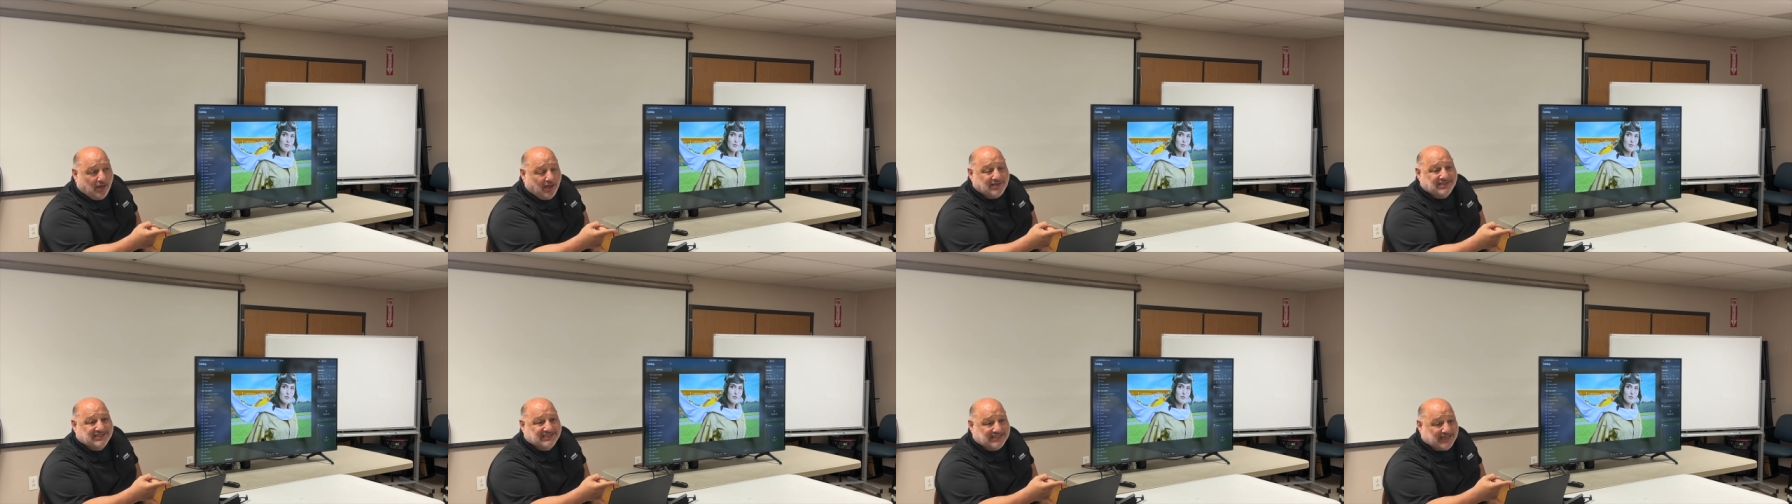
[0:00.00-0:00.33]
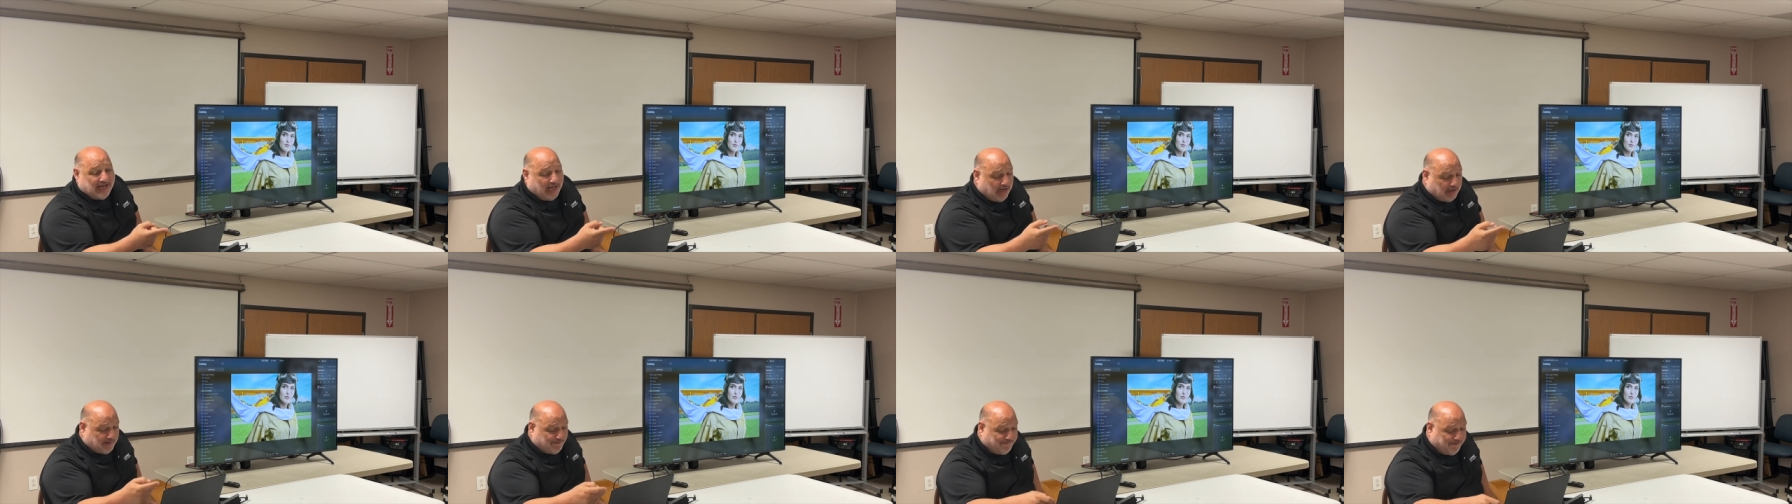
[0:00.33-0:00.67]
a
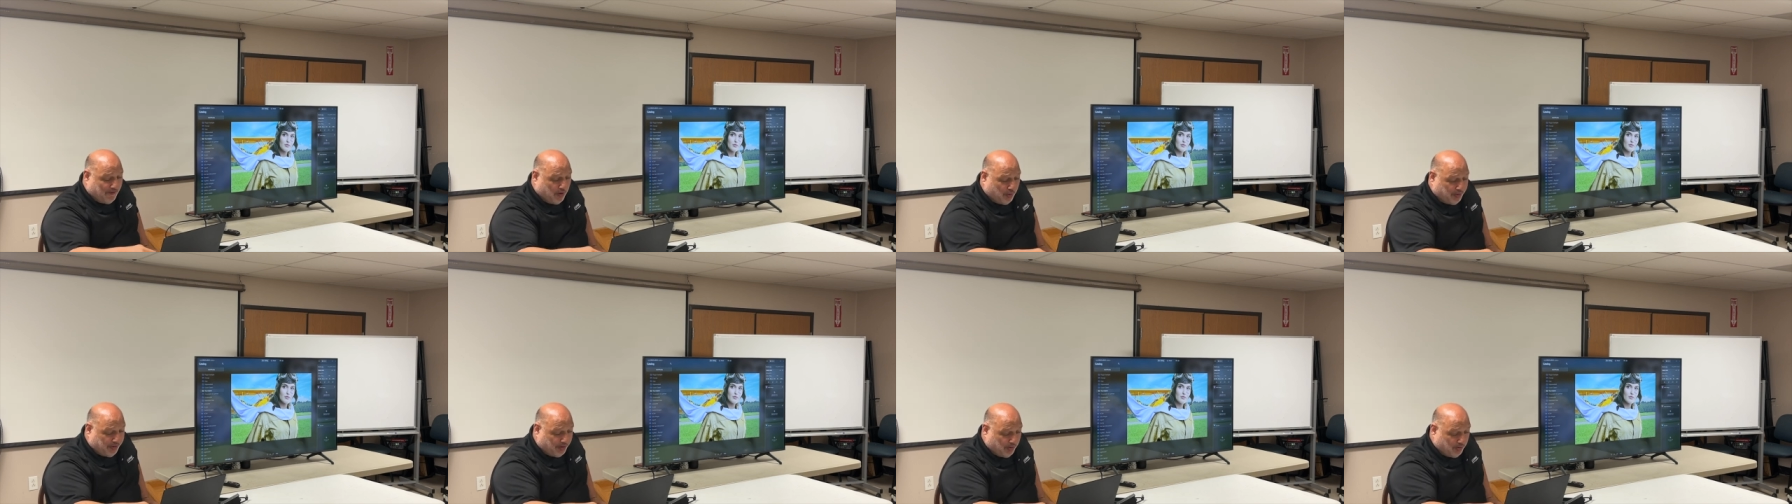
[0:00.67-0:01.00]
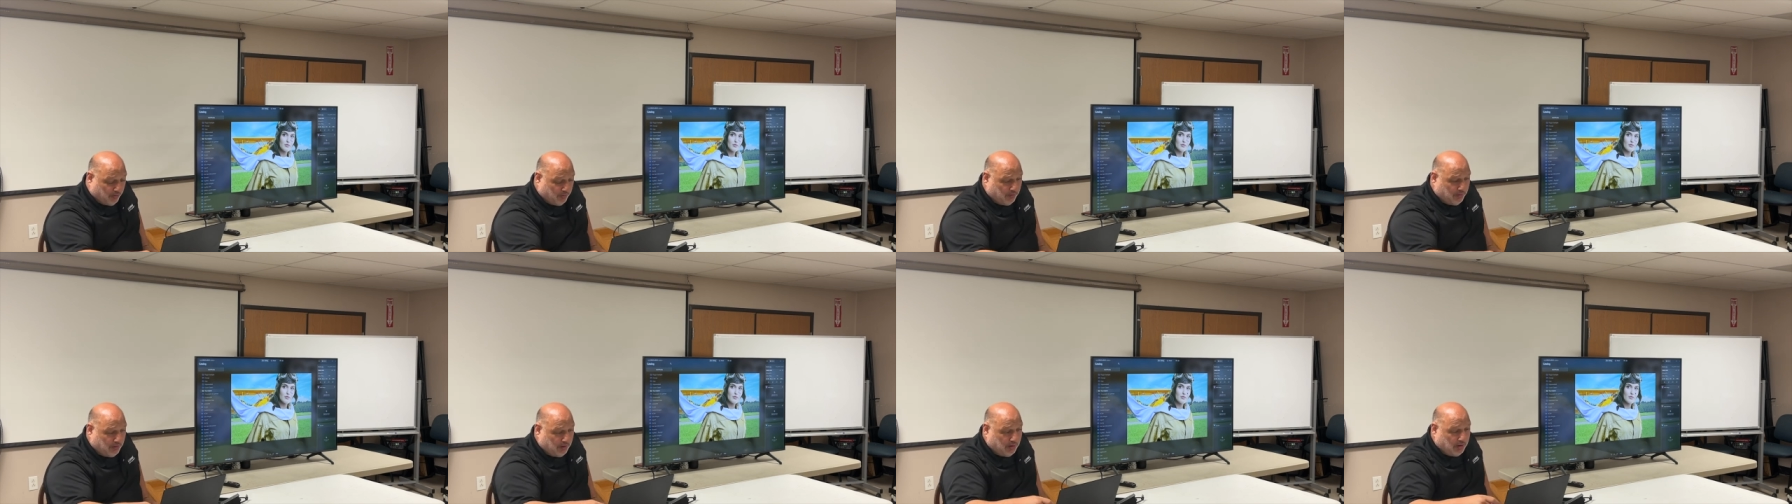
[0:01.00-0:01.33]
stock
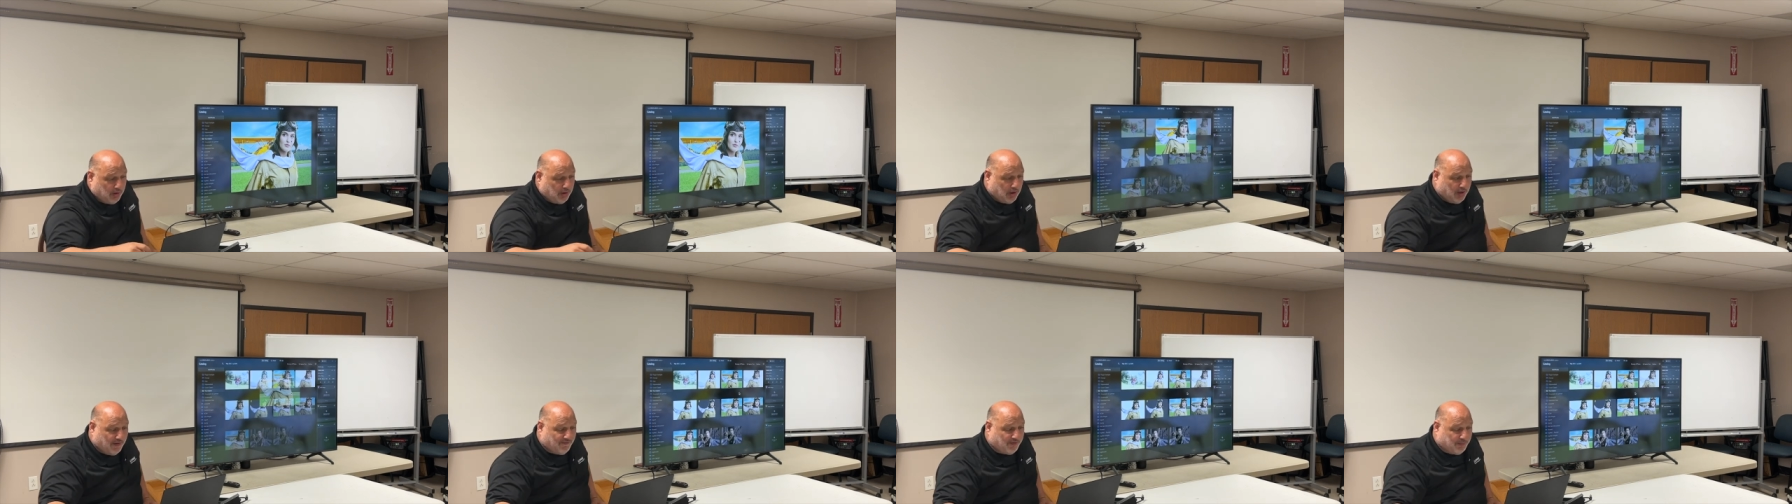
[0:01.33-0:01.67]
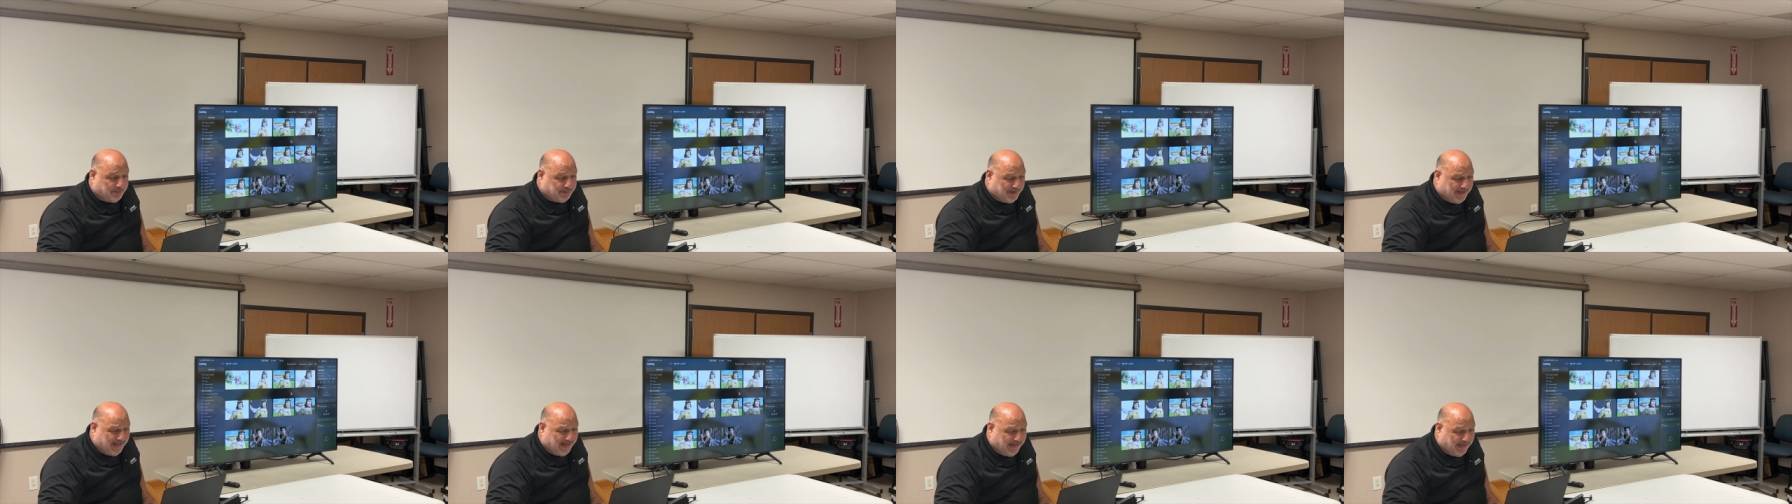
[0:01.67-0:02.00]
photo of a
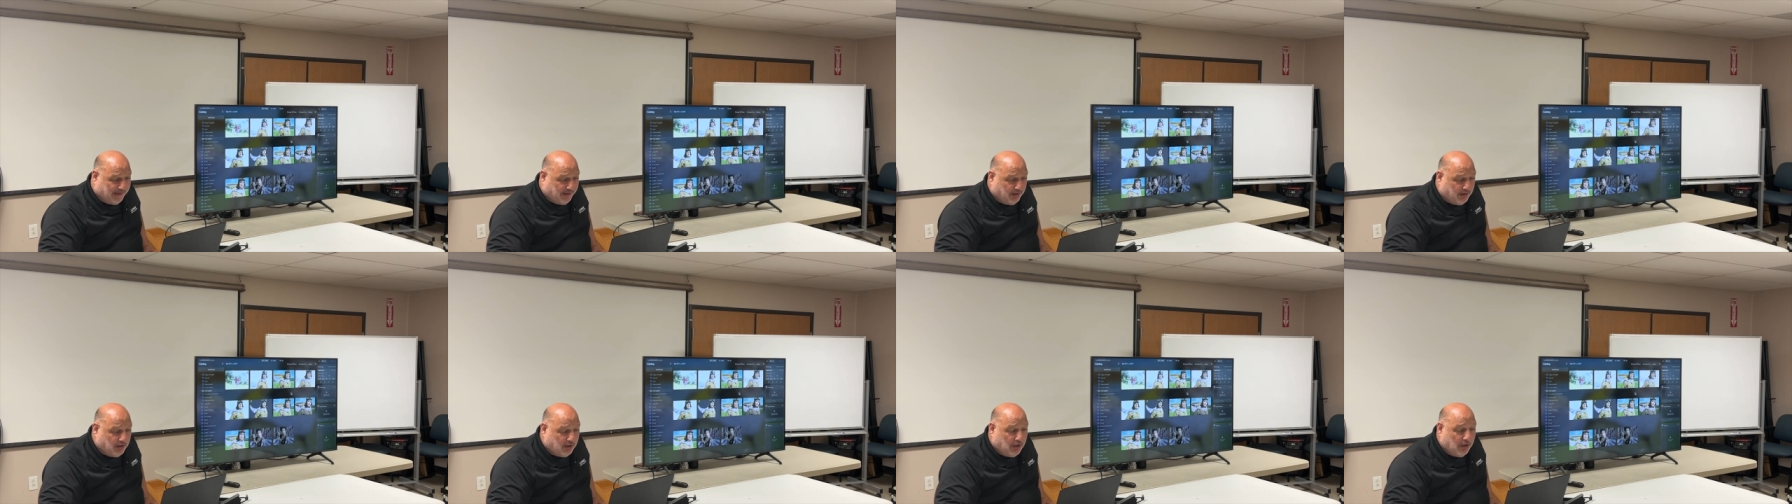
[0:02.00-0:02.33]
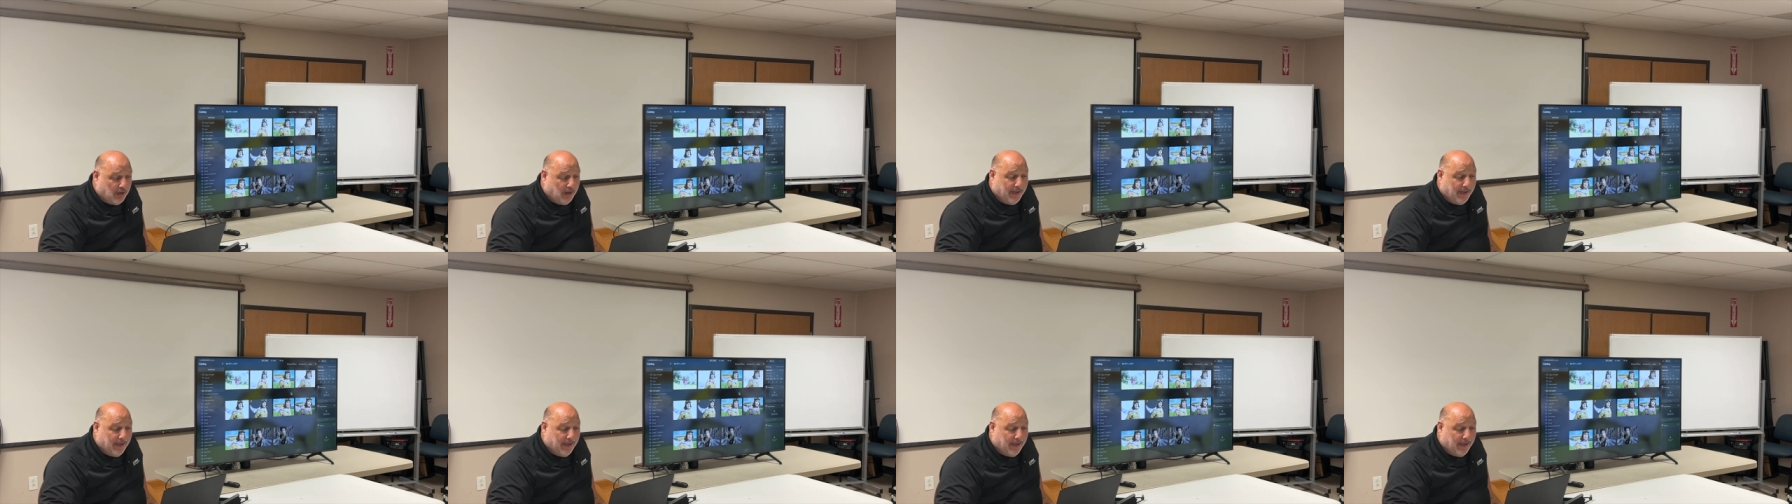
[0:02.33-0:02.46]
plane